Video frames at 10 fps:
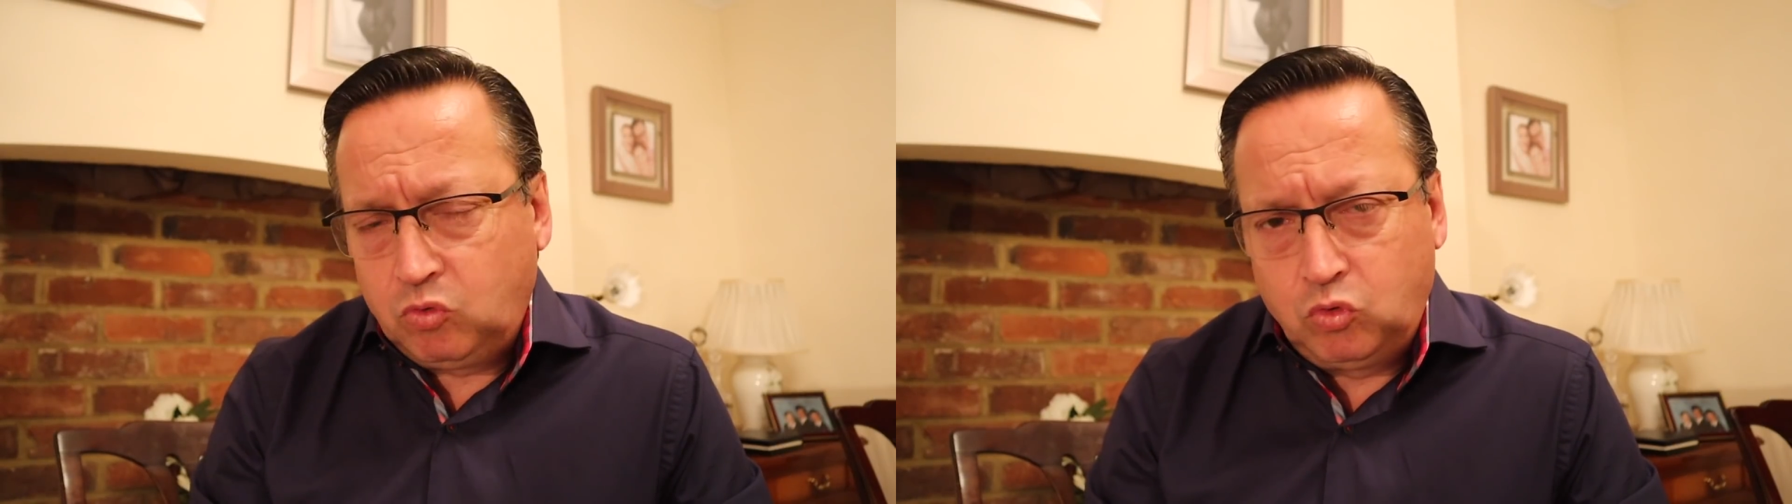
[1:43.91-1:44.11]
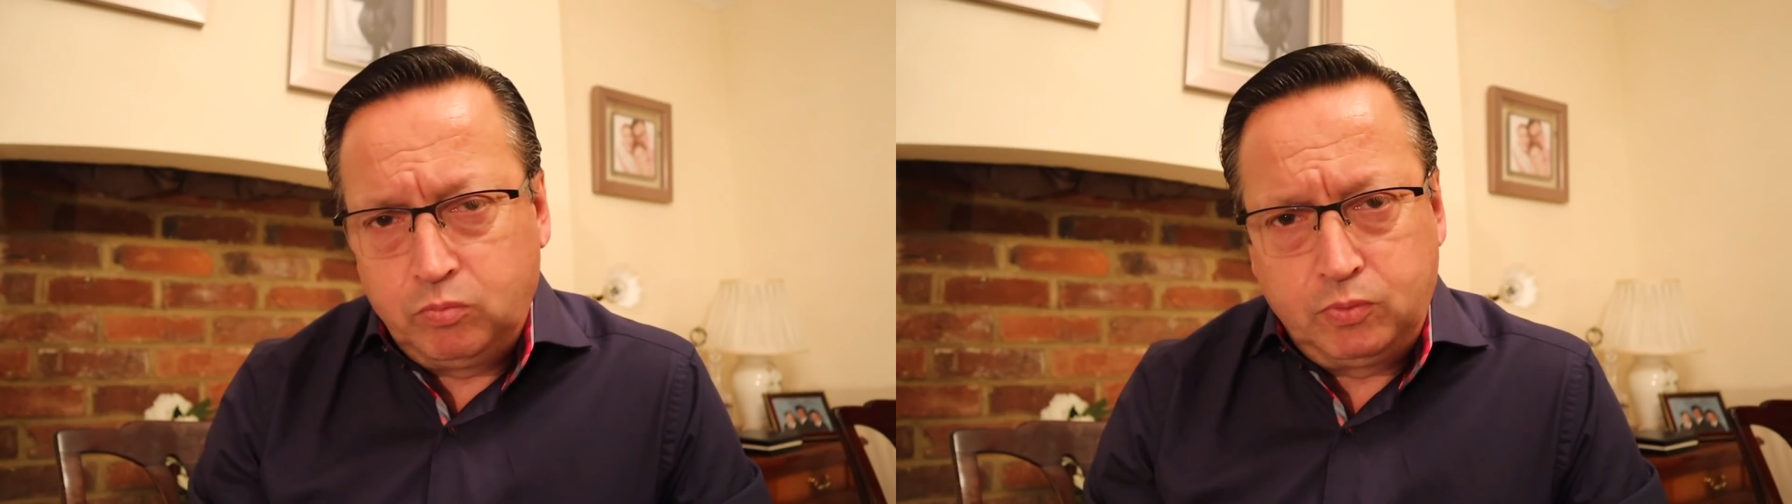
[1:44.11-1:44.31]

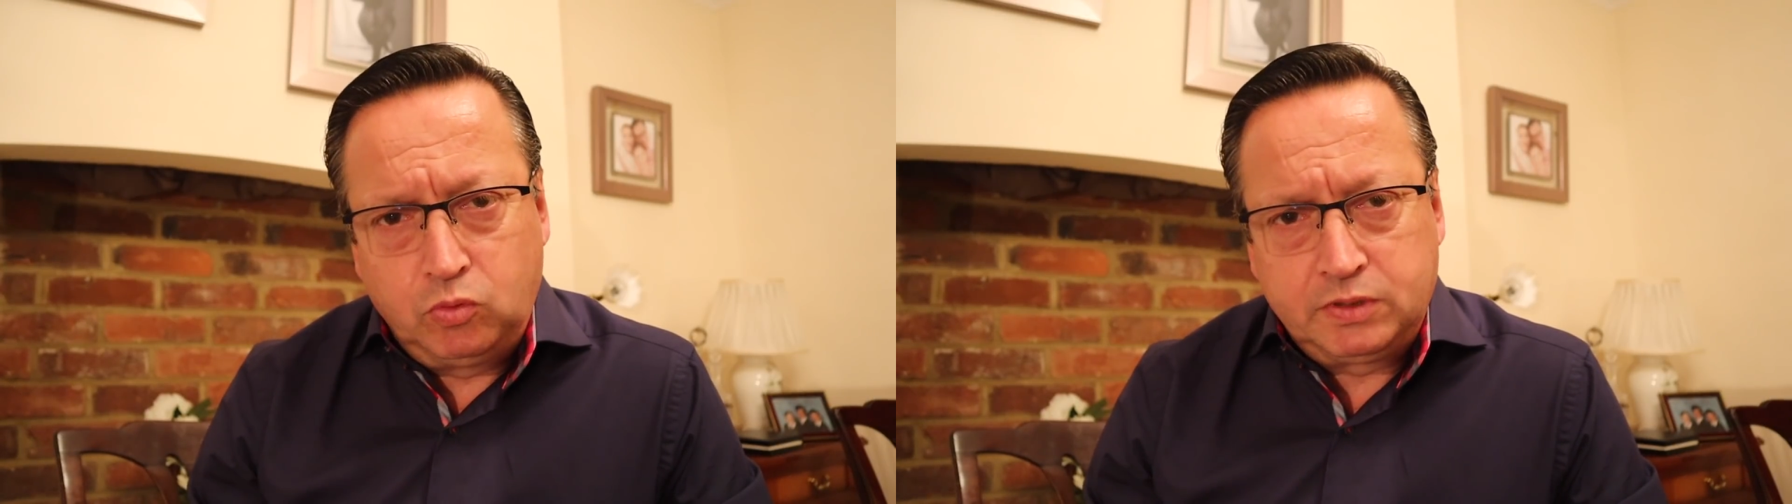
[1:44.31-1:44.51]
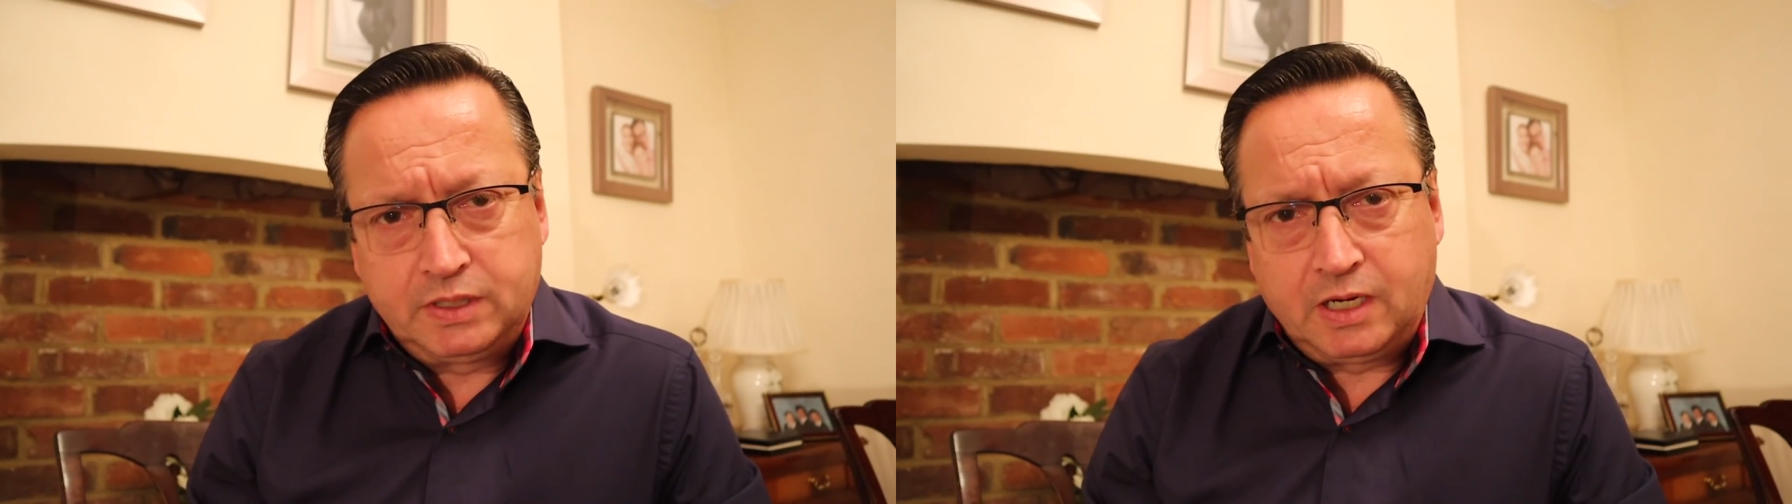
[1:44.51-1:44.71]
all
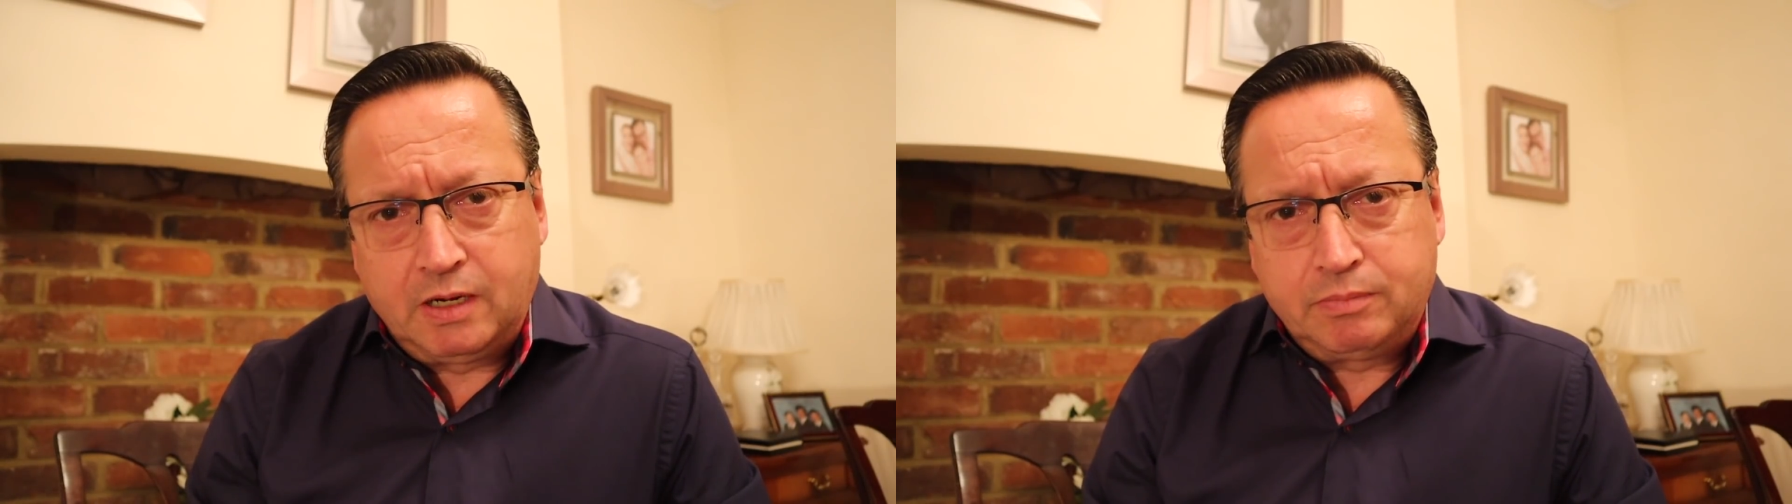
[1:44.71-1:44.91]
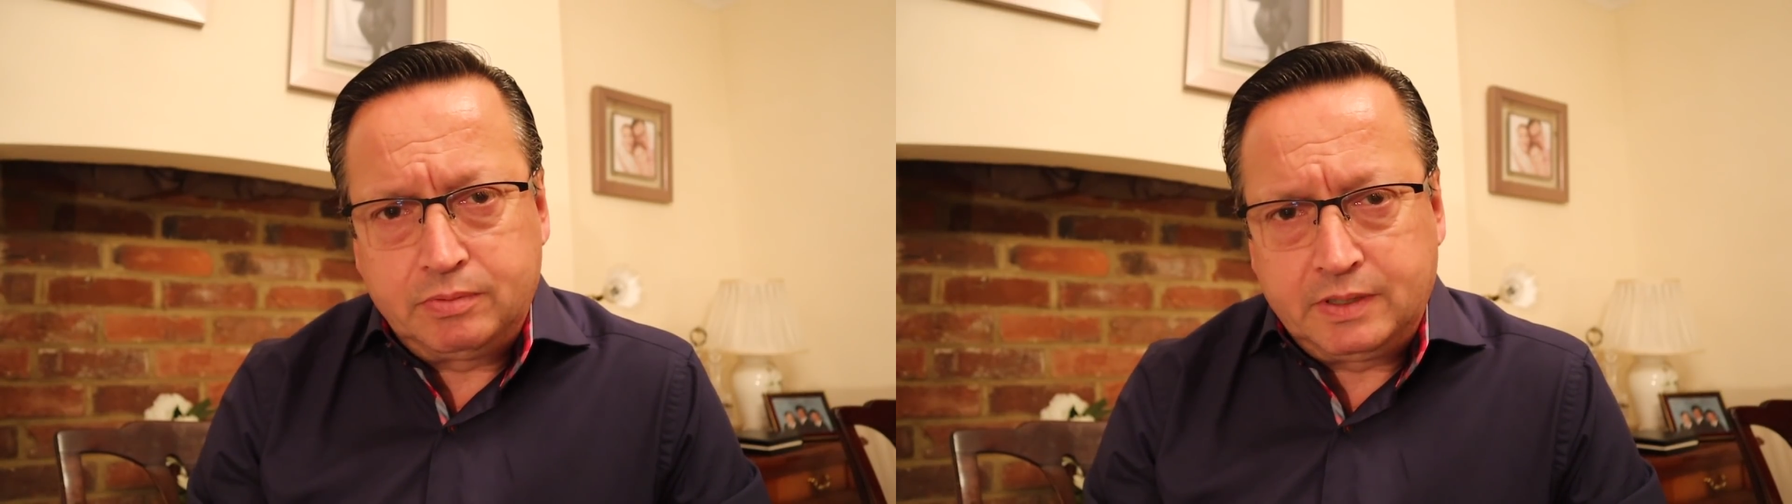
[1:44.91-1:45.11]
boarded up.